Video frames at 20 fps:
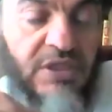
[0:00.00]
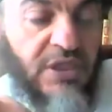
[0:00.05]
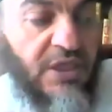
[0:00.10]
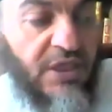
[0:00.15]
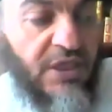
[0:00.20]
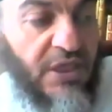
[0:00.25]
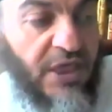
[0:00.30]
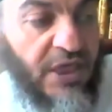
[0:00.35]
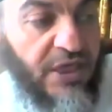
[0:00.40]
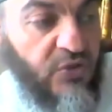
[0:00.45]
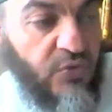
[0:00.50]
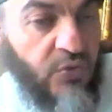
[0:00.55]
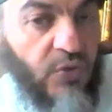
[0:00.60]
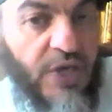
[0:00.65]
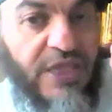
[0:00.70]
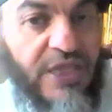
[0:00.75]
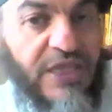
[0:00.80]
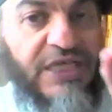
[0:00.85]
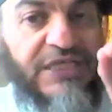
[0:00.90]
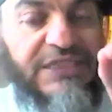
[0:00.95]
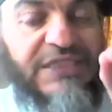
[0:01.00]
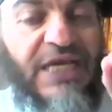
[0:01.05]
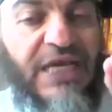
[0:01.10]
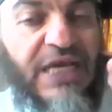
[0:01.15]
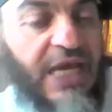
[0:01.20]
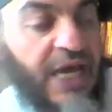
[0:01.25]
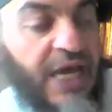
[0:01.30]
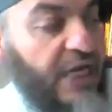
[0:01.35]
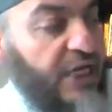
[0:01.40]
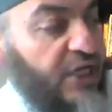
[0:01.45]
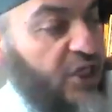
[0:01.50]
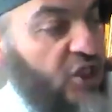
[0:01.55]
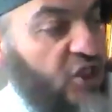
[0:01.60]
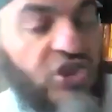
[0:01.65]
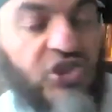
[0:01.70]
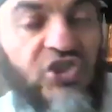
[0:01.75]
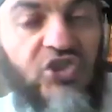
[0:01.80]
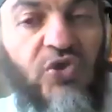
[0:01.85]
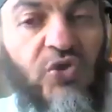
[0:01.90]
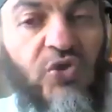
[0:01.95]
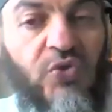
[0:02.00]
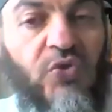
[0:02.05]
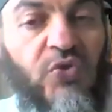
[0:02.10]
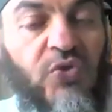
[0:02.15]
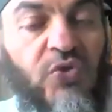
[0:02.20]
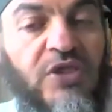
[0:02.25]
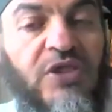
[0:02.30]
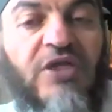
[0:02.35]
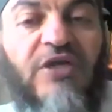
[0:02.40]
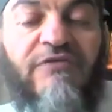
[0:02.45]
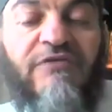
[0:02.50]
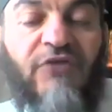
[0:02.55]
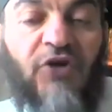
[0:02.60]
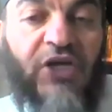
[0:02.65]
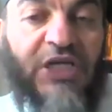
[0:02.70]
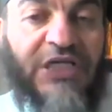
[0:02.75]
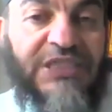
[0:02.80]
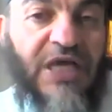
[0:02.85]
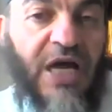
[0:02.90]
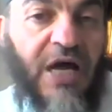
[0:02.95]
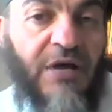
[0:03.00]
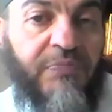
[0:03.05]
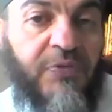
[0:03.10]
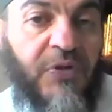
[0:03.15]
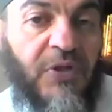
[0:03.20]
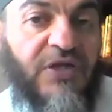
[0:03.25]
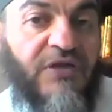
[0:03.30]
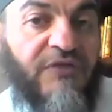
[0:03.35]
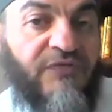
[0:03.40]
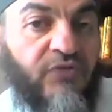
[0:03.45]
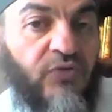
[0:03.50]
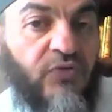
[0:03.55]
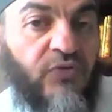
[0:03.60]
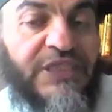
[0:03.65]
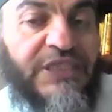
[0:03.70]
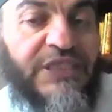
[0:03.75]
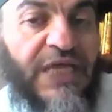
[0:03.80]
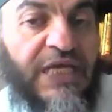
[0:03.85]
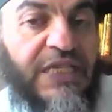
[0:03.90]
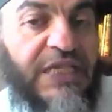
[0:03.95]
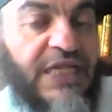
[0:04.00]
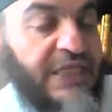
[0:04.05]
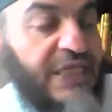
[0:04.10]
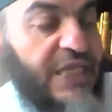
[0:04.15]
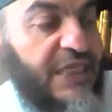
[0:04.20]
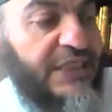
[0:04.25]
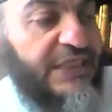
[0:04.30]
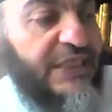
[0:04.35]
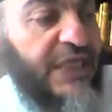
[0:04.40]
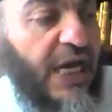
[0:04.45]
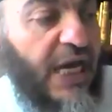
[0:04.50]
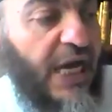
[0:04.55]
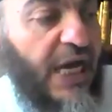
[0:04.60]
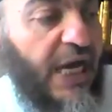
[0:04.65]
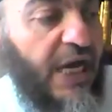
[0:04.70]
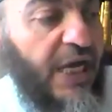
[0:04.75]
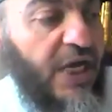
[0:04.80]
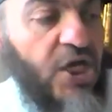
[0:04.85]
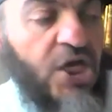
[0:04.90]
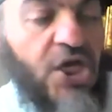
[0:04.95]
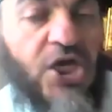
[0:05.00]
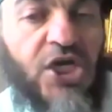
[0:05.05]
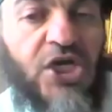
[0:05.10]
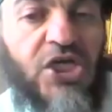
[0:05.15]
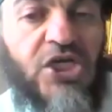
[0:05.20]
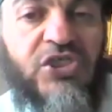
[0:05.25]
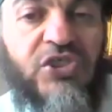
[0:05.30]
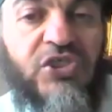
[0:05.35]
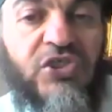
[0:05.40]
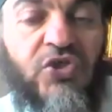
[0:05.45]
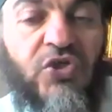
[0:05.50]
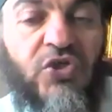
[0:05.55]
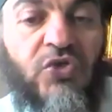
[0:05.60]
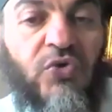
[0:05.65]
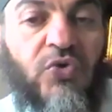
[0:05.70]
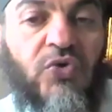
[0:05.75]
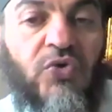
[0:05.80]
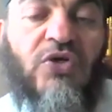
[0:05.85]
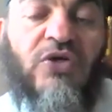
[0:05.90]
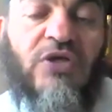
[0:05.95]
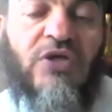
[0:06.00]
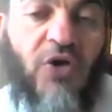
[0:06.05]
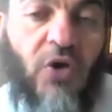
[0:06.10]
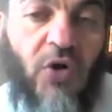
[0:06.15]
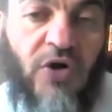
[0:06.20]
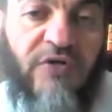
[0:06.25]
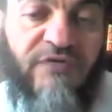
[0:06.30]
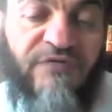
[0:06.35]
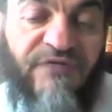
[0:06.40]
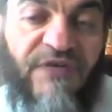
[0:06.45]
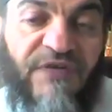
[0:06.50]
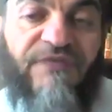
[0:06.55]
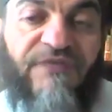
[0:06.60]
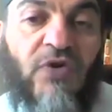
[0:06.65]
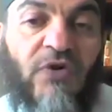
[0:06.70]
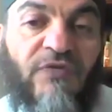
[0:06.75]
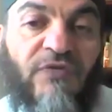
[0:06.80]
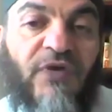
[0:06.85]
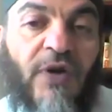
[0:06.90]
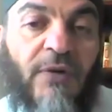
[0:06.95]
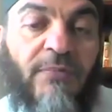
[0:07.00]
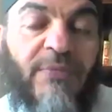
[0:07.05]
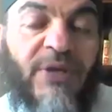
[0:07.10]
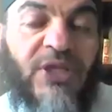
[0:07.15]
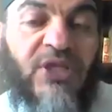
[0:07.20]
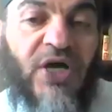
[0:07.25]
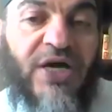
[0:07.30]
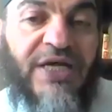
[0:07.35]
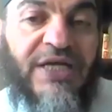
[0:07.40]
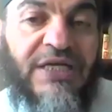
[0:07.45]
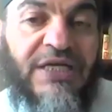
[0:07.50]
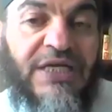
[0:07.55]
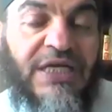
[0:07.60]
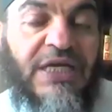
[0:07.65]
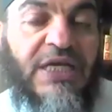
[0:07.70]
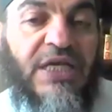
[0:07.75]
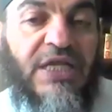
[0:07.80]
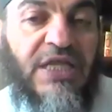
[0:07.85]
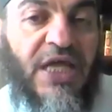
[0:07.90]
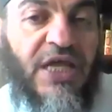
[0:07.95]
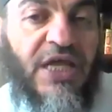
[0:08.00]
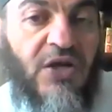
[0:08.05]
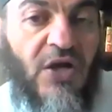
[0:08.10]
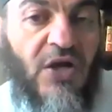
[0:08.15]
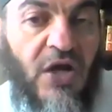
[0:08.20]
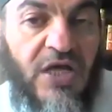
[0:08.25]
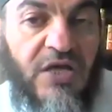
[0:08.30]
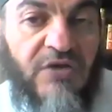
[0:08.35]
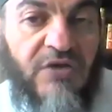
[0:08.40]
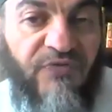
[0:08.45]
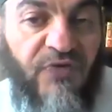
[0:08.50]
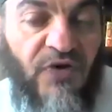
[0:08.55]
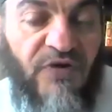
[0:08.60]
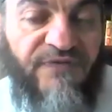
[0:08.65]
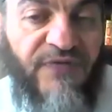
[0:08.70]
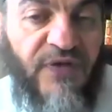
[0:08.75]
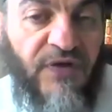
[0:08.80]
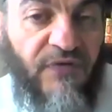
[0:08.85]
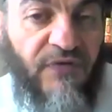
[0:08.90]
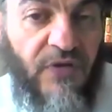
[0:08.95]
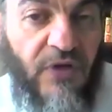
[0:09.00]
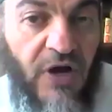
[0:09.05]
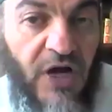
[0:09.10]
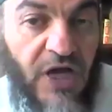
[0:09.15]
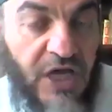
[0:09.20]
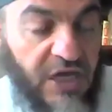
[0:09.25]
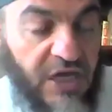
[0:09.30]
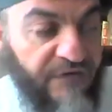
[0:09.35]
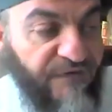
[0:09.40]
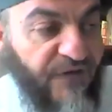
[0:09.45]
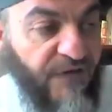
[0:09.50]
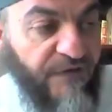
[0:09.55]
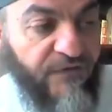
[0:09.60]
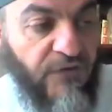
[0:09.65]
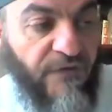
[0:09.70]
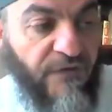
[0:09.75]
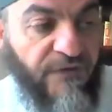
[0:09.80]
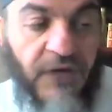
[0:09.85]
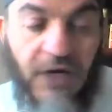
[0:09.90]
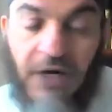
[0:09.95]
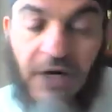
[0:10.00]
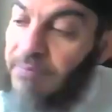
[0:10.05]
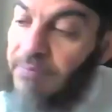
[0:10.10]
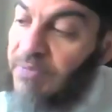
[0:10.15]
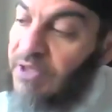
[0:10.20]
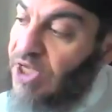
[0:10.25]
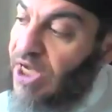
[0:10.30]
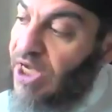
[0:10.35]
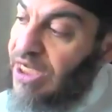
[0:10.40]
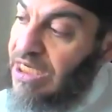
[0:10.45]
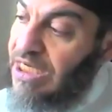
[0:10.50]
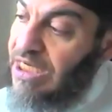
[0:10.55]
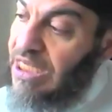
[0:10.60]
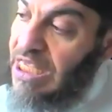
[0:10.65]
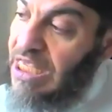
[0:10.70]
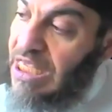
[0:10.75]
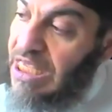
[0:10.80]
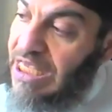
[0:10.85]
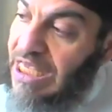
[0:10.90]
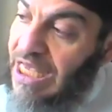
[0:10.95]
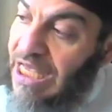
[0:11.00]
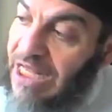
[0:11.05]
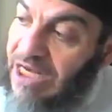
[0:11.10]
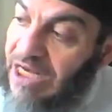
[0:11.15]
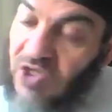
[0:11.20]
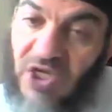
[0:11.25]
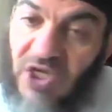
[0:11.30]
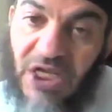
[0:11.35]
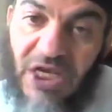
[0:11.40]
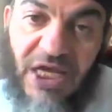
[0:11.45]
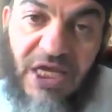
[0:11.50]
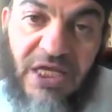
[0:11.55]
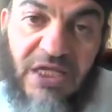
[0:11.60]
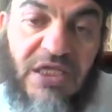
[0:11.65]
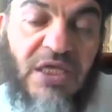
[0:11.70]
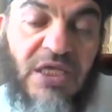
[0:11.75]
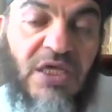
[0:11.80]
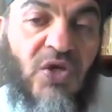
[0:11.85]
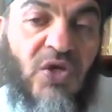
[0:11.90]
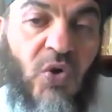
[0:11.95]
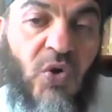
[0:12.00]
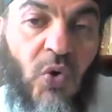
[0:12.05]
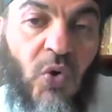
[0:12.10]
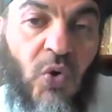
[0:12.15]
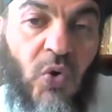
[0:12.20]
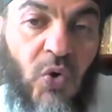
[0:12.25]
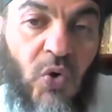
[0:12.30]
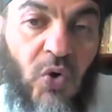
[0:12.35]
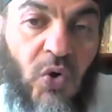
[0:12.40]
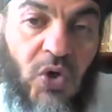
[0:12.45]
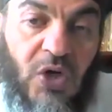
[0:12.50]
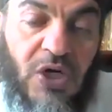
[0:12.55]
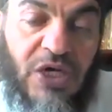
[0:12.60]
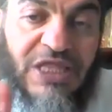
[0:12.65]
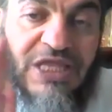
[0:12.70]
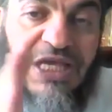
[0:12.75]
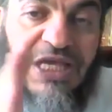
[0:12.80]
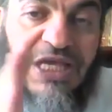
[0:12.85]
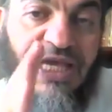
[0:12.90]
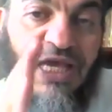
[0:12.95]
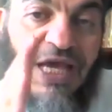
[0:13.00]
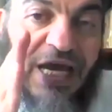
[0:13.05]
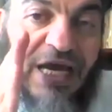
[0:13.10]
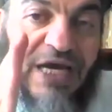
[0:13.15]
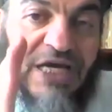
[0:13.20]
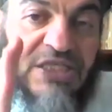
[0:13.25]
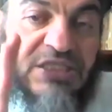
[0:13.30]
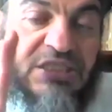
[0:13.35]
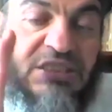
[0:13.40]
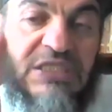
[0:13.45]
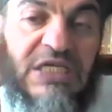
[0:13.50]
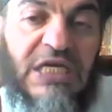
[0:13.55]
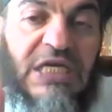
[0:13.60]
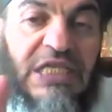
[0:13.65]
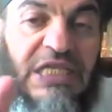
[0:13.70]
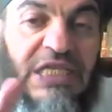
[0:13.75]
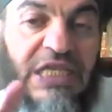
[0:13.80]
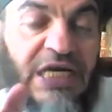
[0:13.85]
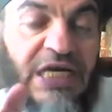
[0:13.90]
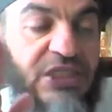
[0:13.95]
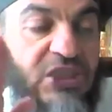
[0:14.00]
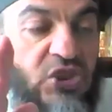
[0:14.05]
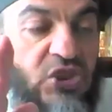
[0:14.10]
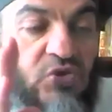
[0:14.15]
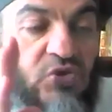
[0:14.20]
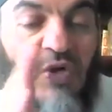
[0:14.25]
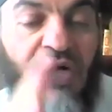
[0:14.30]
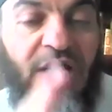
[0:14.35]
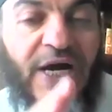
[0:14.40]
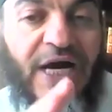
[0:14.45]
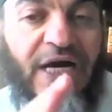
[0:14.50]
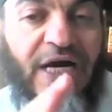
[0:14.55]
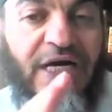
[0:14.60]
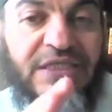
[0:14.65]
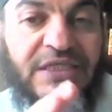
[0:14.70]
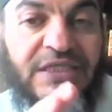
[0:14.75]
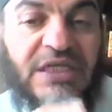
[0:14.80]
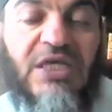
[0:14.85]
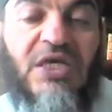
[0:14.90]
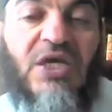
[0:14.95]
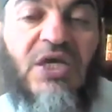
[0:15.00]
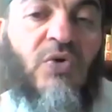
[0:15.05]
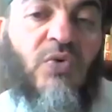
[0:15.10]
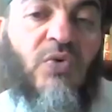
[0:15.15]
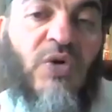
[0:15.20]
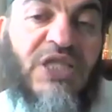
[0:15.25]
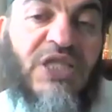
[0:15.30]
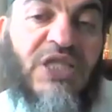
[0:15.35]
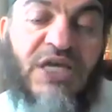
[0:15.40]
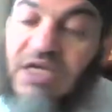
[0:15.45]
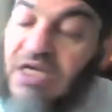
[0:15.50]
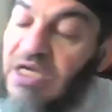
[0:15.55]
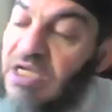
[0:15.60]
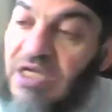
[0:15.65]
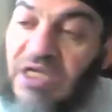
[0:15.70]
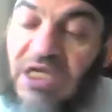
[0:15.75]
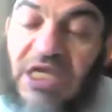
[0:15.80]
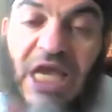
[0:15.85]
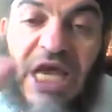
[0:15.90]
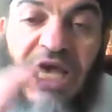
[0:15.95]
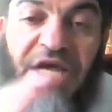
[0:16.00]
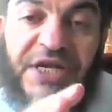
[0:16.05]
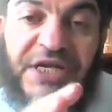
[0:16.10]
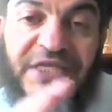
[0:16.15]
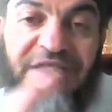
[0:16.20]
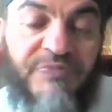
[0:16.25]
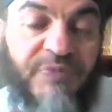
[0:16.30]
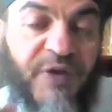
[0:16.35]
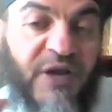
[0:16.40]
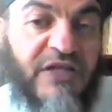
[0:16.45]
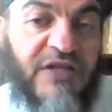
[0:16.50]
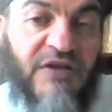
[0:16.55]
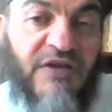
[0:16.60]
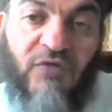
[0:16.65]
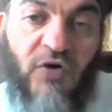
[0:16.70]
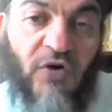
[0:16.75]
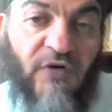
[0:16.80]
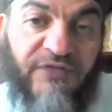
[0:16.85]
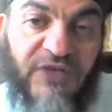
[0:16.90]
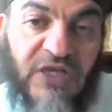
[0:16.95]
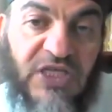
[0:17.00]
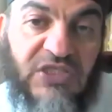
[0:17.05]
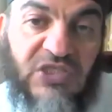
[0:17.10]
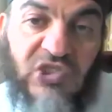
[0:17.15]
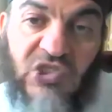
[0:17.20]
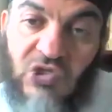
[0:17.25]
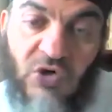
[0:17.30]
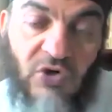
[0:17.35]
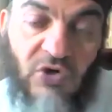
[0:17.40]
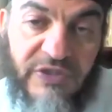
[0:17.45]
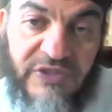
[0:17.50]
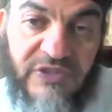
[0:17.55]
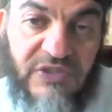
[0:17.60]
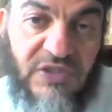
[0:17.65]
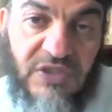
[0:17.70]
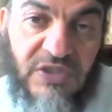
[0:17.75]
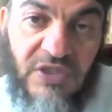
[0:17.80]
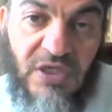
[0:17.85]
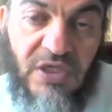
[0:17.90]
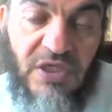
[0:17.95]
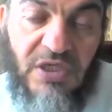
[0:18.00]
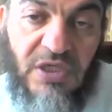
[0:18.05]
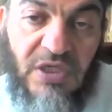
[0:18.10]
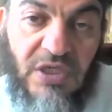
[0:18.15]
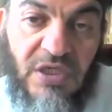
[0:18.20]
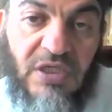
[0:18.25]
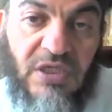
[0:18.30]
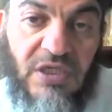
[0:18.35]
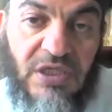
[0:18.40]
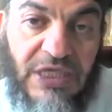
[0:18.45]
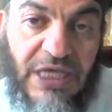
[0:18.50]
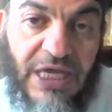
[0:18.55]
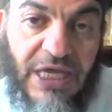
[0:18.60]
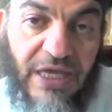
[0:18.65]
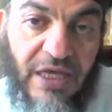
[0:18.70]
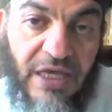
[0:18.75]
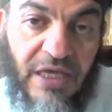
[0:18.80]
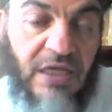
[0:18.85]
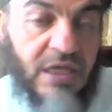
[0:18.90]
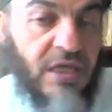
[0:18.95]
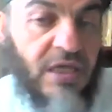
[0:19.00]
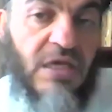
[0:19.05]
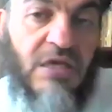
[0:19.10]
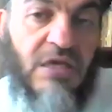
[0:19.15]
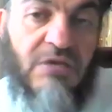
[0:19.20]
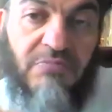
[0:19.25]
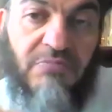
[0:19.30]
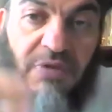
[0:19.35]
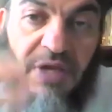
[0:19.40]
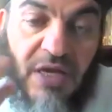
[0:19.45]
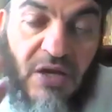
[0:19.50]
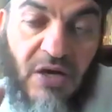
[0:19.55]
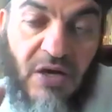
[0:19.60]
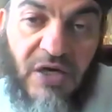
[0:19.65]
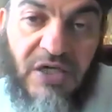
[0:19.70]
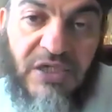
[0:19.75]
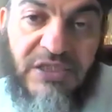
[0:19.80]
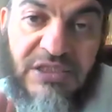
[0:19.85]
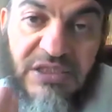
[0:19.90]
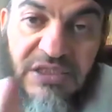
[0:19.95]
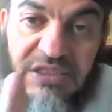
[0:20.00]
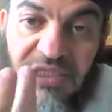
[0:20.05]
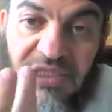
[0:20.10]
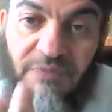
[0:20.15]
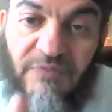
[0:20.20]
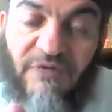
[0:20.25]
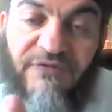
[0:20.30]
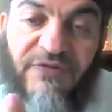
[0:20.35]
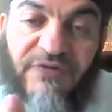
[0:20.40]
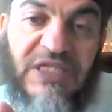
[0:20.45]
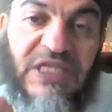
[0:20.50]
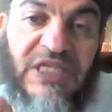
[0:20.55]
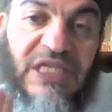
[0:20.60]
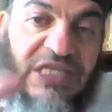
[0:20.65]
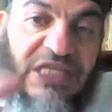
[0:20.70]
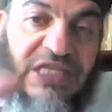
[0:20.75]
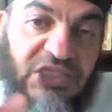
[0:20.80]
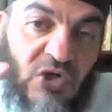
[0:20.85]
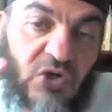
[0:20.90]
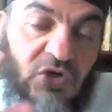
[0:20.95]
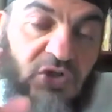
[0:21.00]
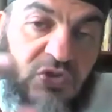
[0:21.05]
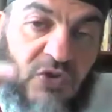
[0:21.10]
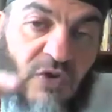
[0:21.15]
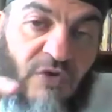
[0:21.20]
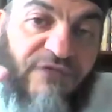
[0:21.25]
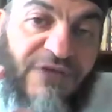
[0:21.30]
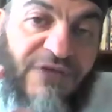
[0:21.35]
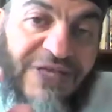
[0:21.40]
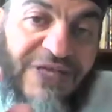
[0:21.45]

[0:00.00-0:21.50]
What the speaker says: and when the zakah is due, for example, if we say that the zakah is due on 5th of Ramadan, then in 5th of Ramadan, calculate all the cash that you had, whether irrespective of its source. Yeah, because some of it, the source of it